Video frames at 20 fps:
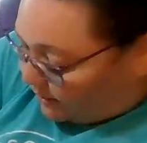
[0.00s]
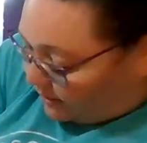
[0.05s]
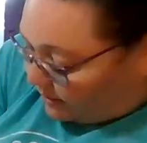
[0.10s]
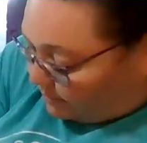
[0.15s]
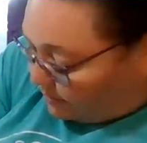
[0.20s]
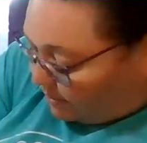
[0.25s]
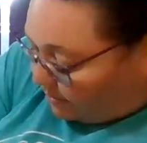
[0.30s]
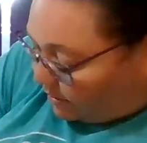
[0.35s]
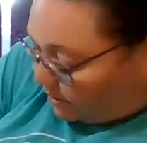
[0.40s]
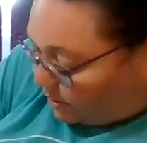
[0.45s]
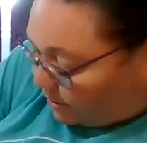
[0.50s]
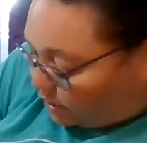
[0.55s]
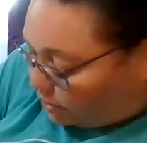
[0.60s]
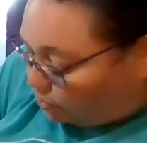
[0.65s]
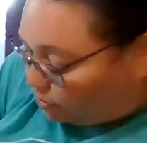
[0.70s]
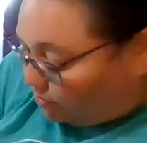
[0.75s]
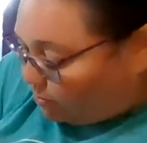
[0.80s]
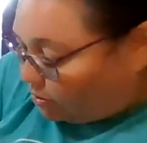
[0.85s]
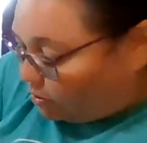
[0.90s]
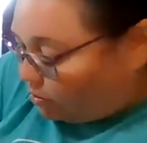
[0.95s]
of it. I'm going to
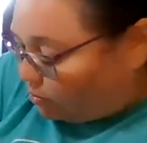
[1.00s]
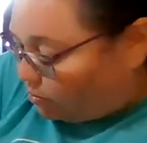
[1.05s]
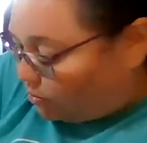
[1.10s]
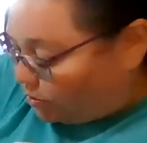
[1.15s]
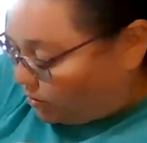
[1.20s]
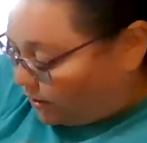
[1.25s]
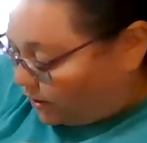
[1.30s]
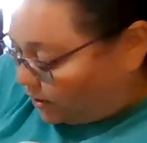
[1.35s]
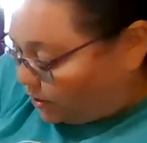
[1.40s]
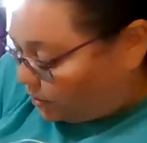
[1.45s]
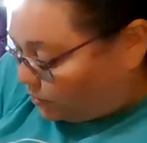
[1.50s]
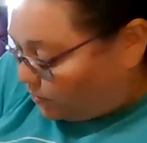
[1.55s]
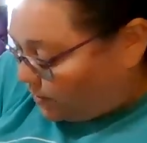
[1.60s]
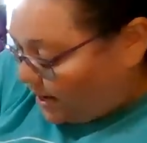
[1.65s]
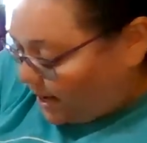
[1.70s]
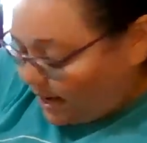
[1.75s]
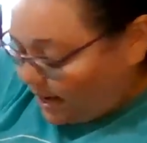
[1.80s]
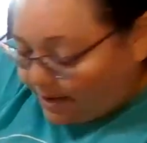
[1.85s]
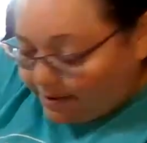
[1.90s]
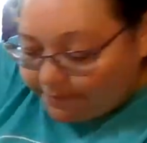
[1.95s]
trim a 1/4 inch
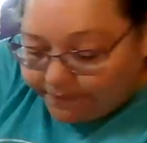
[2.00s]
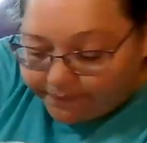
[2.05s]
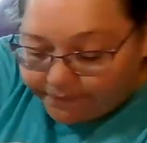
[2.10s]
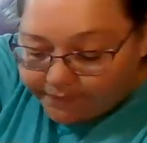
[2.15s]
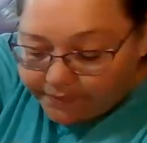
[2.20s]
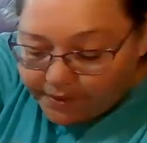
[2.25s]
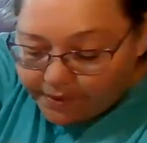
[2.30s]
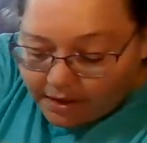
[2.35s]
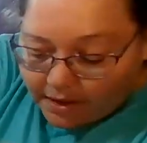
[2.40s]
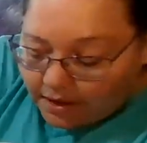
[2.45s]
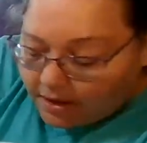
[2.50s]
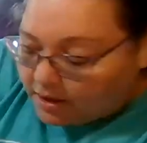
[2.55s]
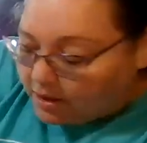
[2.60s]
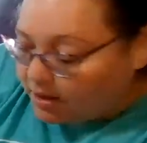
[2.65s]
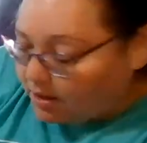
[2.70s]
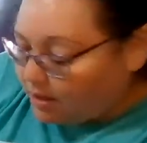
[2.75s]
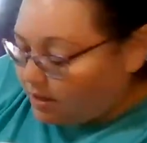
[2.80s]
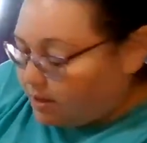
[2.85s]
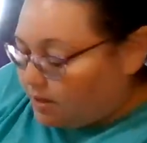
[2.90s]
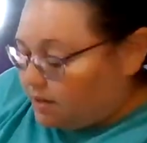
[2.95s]
away.
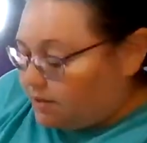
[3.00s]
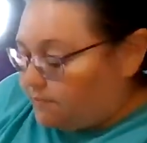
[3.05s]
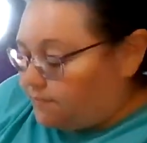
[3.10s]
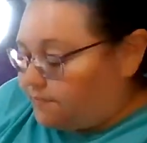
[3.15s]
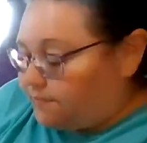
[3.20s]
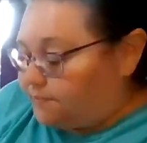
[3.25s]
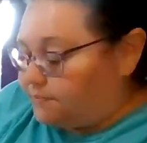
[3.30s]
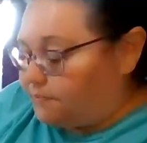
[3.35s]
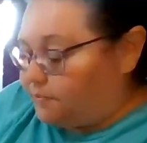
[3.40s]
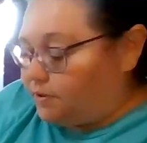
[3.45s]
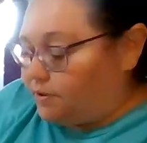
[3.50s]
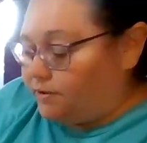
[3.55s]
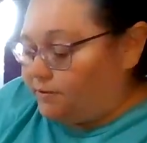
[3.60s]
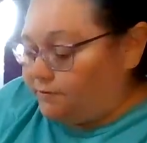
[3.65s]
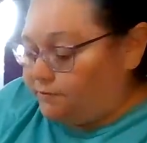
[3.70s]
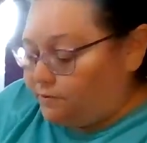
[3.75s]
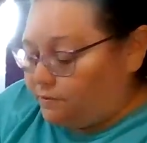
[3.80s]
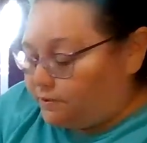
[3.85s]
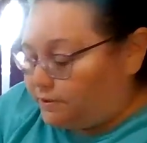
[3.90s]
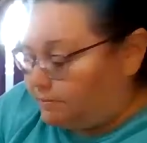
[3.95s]
I'm
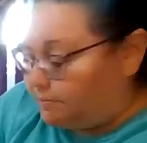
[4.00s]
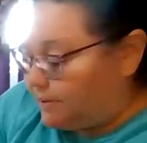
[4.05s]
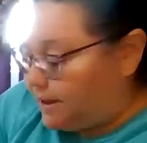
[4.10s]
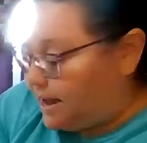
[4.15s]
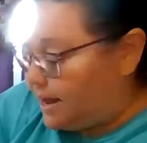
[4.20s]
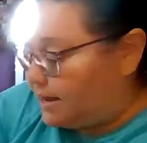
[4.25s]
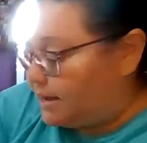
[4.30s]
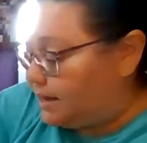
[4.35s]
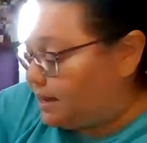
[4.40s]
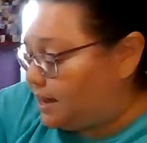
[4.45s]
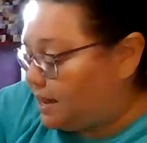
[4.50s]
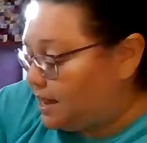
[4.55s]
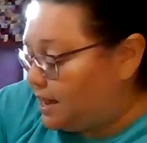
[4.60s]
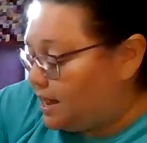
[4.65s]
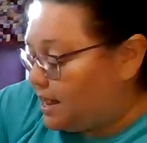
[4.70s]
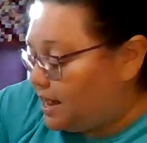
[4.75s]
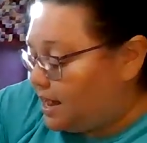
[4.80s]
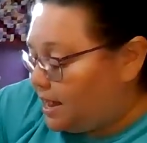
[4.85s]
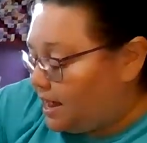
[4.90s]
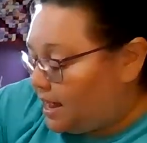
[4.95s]
going to fold it back.
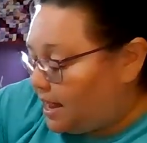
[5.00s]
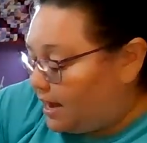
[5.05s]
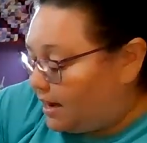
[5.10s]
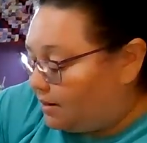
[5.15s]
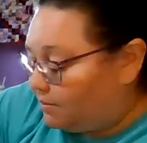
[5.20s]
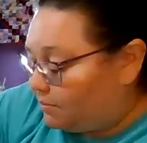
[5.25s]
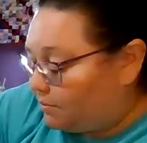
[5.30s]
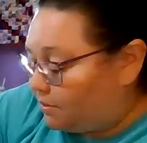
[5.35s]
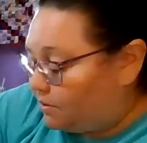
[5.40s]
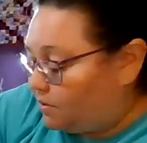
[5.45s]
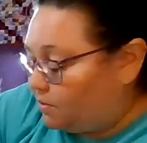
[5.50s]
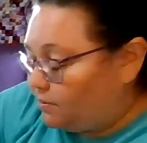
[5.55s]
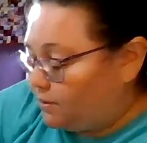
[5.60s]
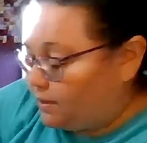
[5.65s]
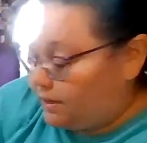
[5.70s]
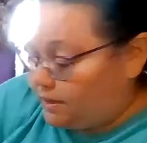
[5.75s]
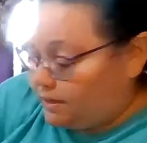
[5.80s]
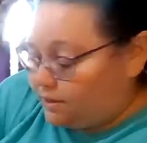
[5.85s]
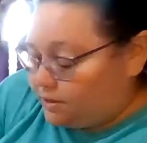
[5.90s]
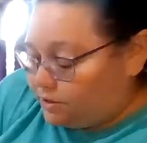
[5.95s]
And we're
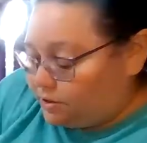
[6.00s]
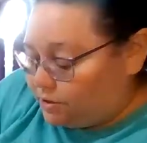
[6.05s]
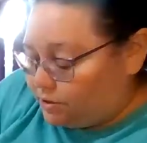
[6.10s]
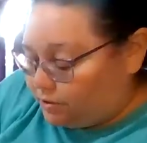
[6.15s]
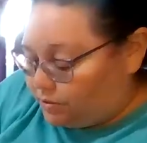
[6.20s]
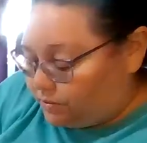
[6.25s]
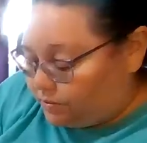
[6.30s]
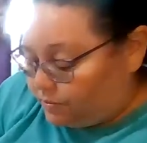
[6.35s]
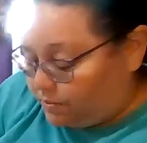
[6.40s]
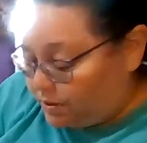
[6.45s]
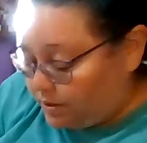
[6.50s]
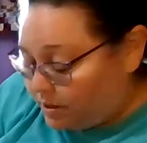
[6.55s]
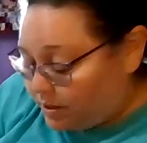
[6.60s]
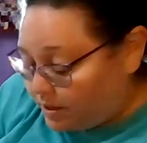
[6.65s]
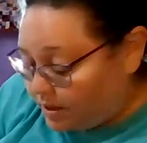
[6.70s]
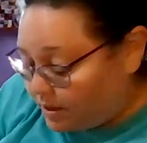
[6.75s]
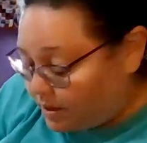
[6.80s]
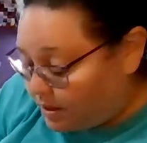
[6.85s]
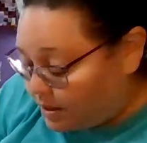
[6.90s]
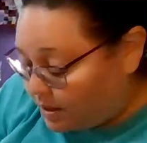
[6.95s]
going
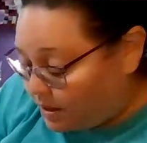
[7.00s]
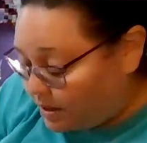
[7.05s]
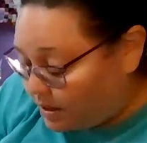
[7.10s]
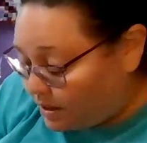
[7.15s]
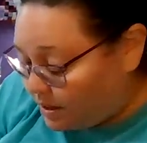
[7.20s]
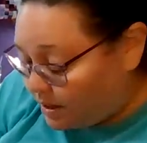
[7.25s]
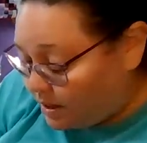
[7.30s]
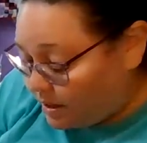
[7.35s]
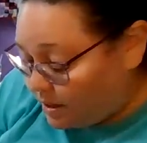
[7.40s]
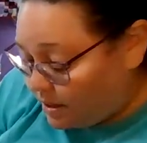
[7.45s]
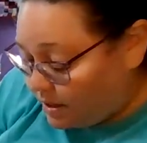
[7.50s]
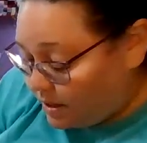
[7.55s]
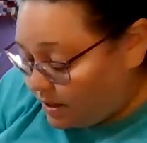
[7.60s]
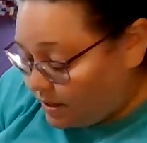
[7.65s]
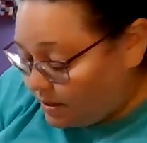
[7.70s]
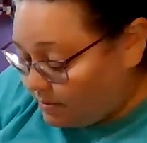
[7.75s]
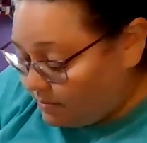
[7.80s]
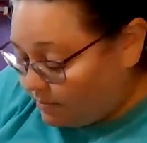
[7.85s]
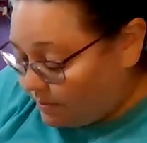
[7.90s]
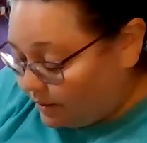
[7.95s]
to
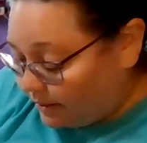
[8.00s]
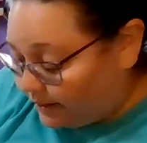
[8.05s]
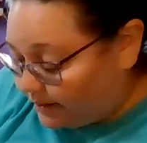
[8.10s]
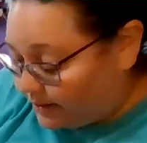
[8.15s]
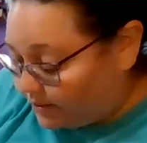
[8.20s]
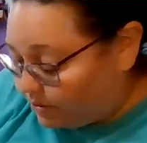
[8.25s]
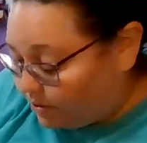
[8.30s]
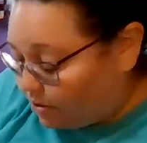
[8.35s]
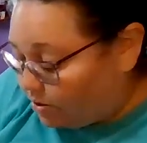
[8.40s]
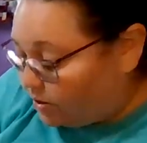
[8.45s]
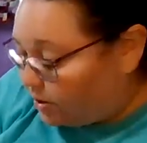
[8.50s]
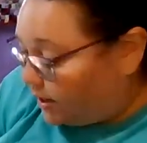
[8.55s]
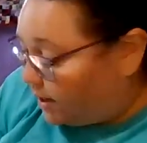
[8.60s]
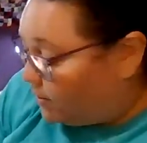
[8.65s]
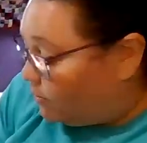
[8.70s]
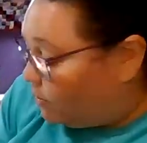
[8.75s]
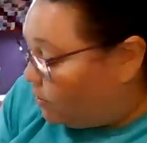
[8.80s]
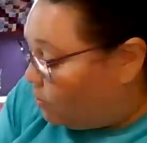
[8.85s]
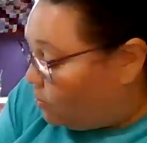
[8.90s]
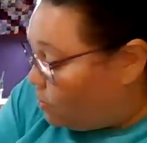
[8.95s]
place our
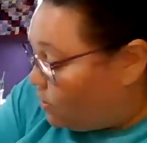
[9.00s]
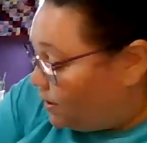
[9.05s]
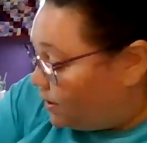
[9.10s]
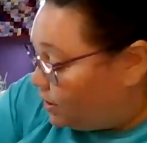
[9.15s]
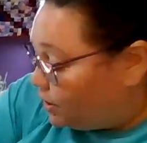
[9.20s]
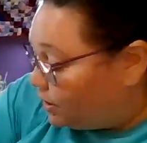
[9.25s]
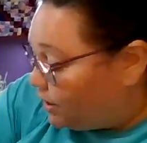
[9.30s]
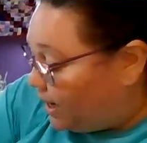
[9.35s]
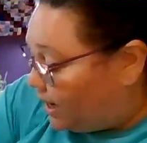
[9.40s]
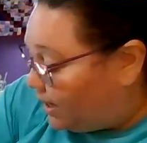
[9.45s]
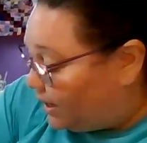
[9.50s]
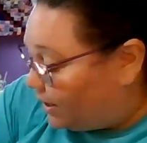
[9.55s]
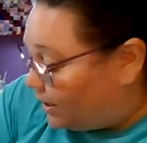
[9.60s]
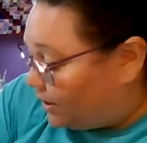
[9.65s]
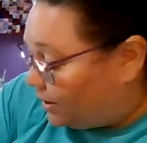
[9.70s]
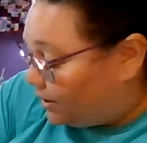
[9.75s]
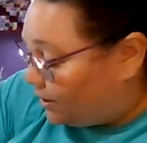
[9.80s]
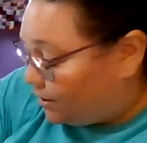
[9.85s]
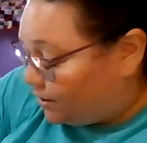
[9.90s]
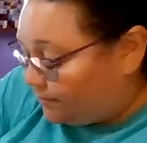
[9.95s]
now orange
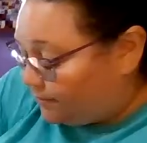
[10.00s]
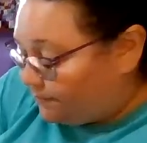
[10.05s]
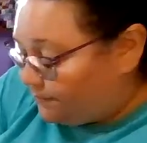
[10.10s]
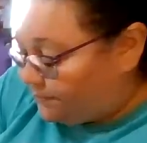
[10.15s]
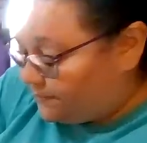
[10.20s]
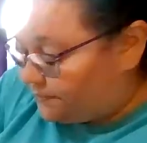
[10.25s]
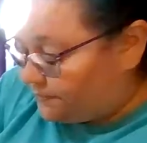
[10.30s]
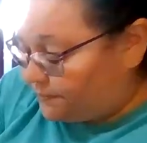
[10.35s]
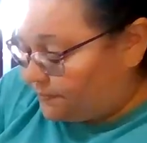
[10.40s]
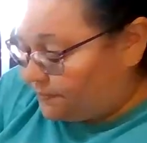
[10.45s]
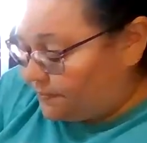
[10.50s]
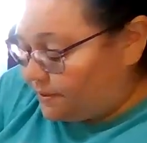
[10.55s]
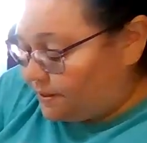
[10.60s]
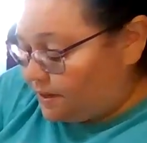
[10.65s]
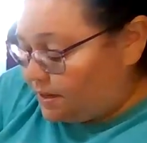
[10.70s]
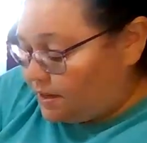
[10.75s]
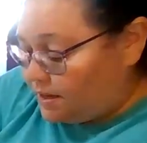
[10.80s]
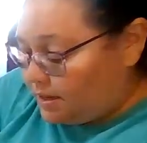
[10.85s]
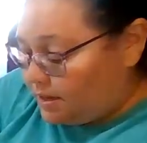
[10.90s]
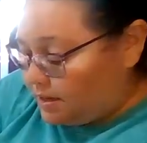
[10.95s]
color
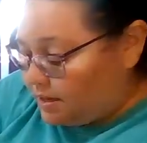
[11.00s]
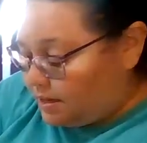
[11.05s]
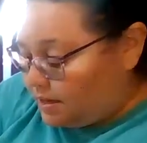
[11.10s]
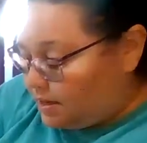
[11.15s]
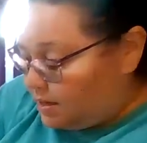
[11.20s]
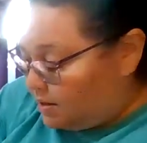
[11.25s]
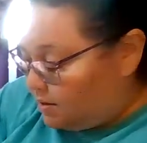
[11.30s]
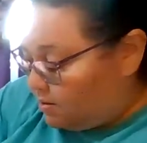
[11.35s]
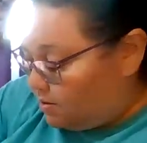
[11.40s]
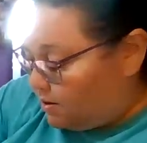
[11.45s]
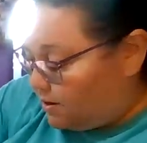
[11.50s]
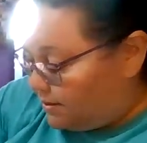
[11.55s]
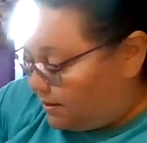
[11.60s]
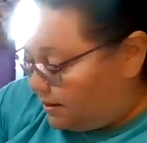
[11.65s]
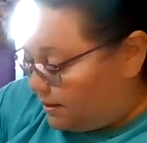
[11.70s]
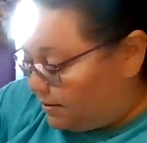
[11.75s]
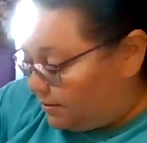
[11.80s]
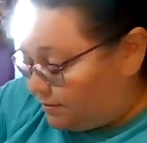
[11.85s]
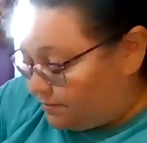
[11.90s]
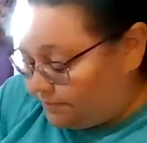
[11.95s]

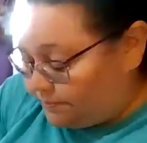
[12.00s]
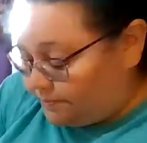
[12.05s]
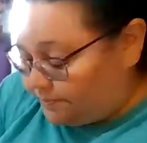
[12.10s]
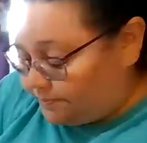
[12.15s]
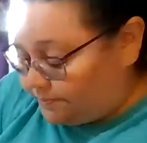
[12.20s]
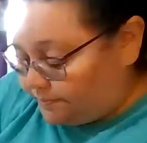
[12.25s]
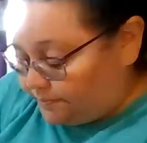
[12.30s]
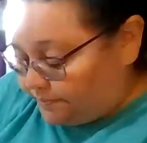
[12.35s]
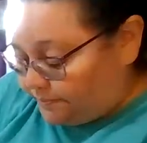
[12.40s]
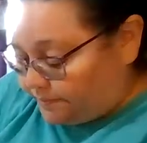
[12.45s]
on there.